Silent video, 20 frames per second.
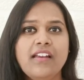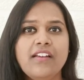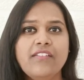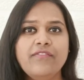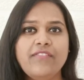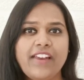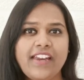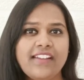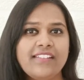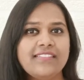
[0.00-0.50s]

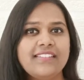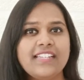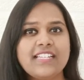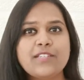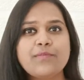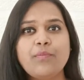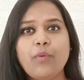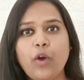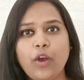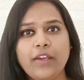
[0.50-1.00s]
where they
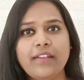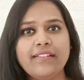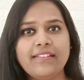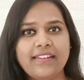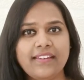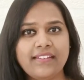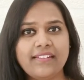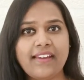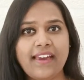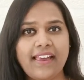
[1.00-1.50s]
spoil
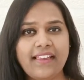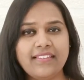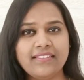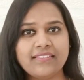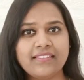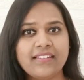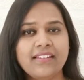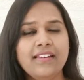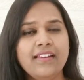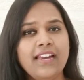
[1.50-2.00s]
their
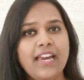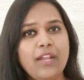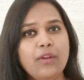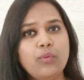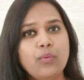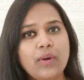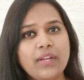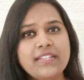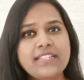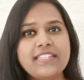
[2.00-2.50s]
health. And
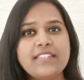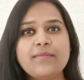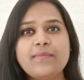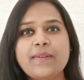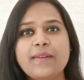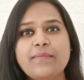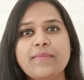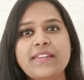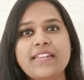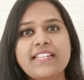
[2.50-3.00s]
once the
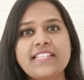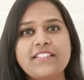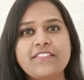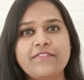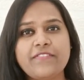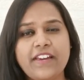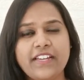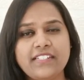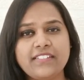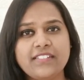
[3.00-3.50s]
baby is
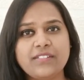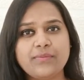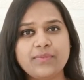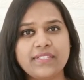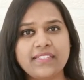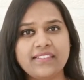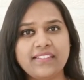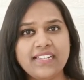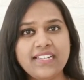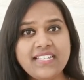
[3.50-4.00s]
affected
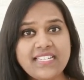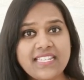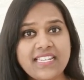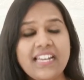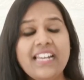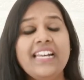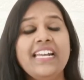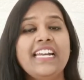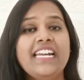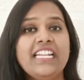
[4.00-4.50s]
with this,
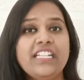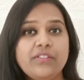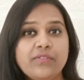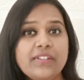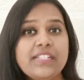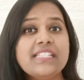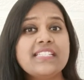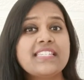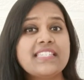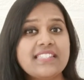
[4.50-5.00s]
it
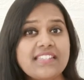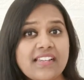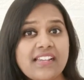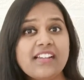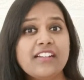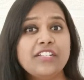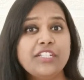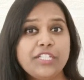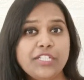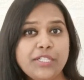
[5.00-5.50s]
will still
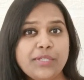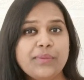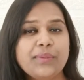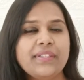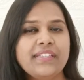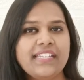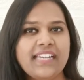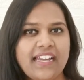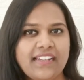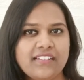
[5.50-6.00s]
continue
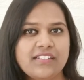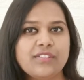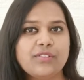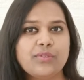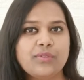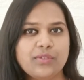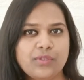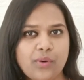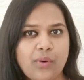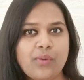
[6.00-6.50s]
in the
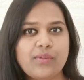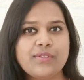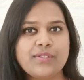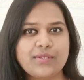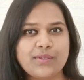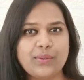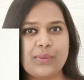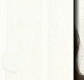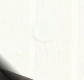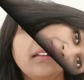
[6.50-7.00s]
adulthood
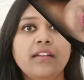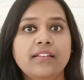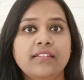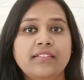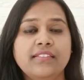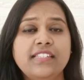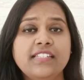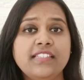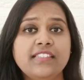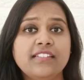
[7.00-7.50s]
also.
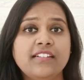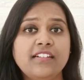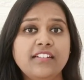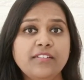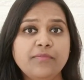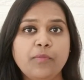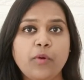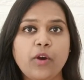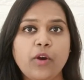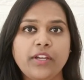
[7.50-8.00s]
The
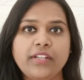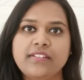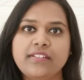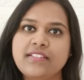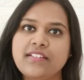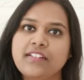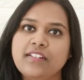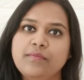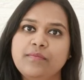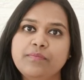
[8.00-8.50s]
third point is
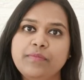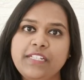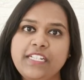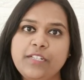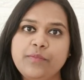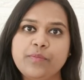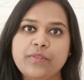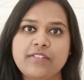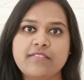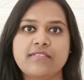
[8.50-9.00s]
a
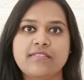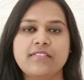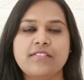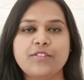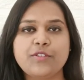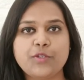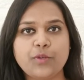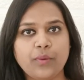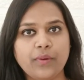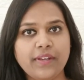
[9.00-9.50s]
complete personal
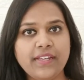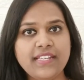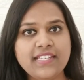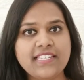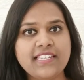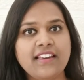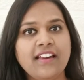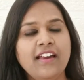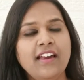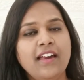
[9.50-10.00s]
choice,